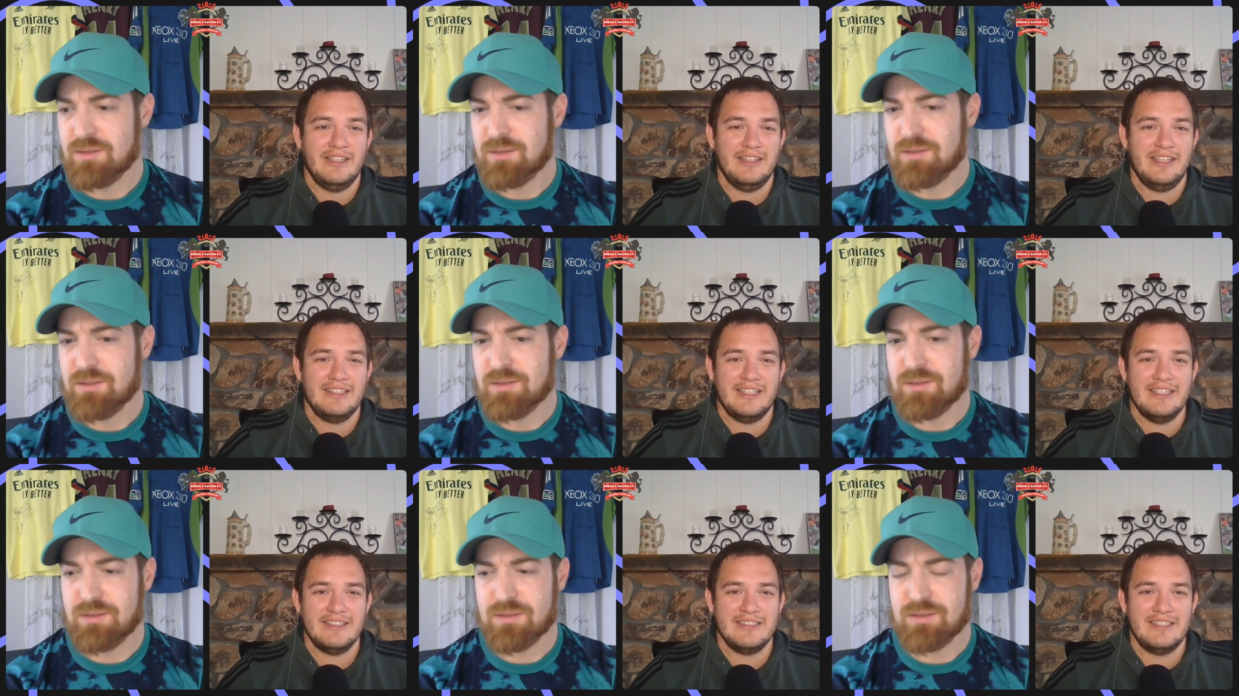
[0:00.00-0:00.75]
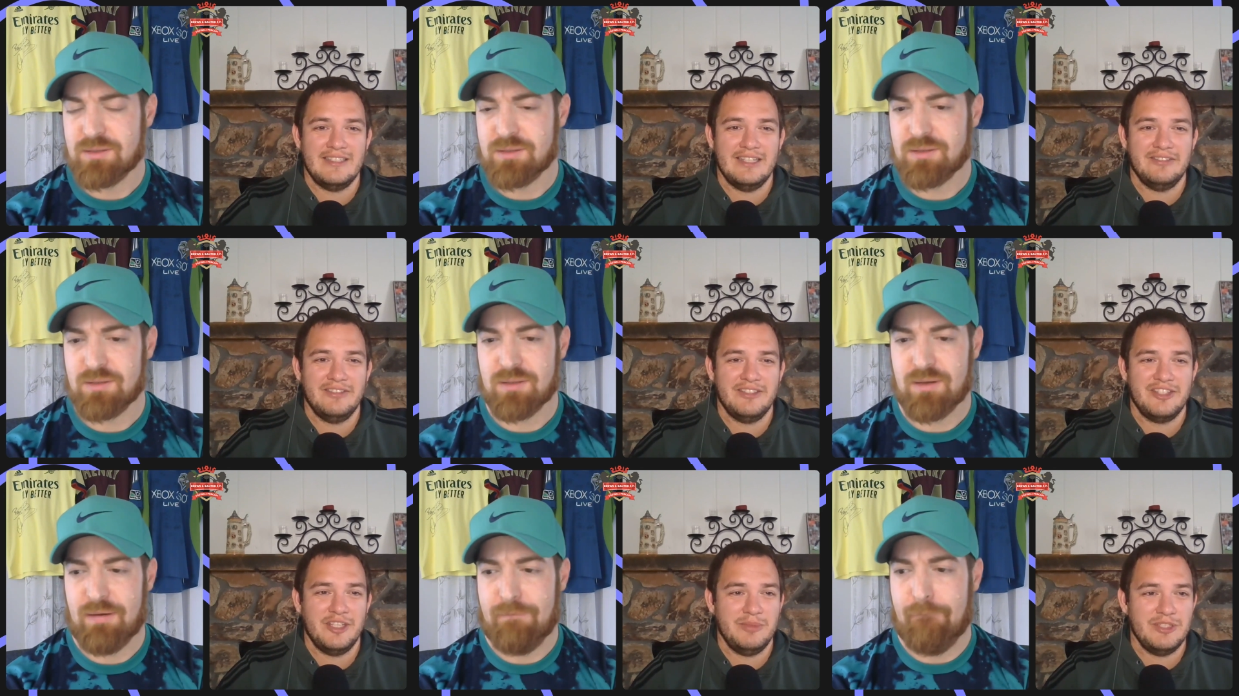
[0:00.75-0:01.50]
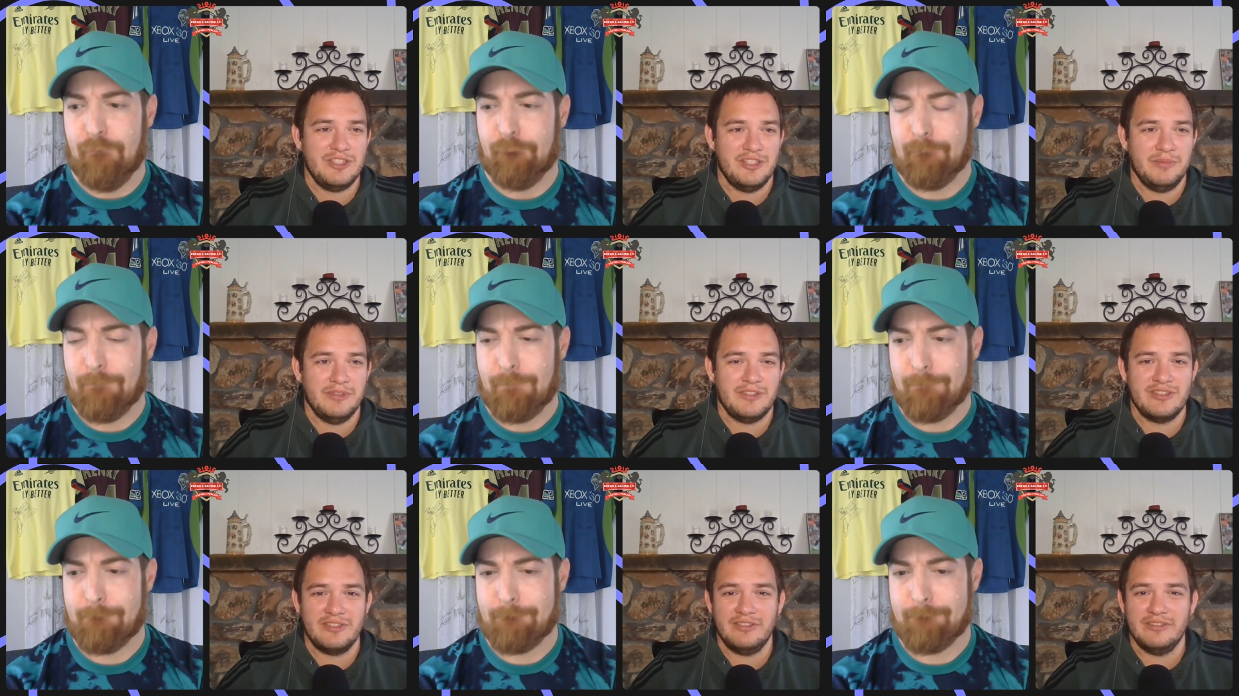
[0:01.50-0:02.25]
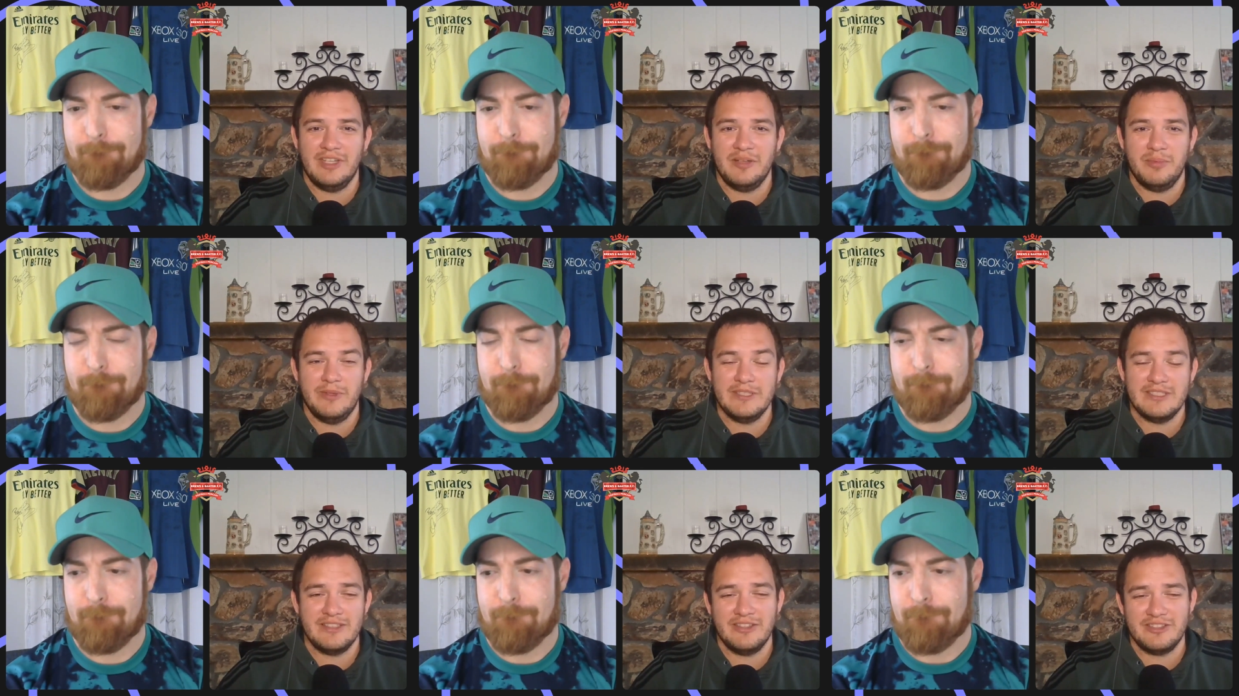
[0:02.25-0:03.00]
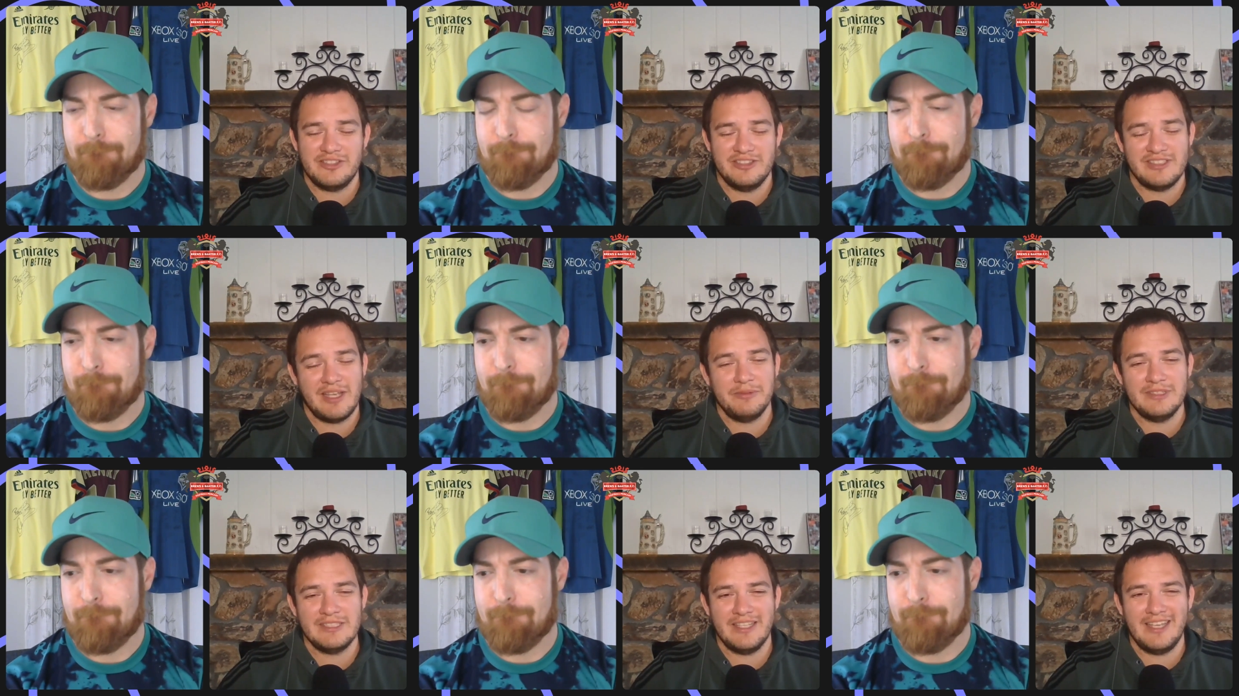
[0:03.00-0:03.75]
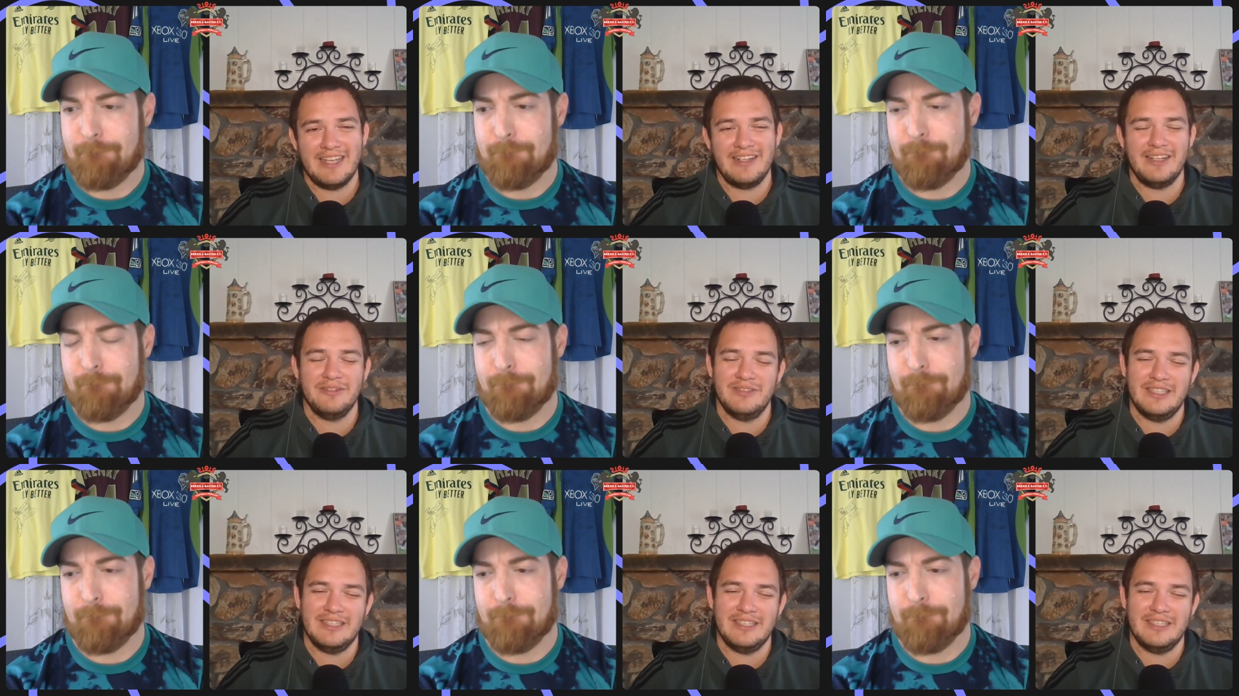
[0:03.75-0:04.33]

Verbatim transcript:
Speaker 1: And then they get sent down to the championship, and they're still got points deductions. I will say, I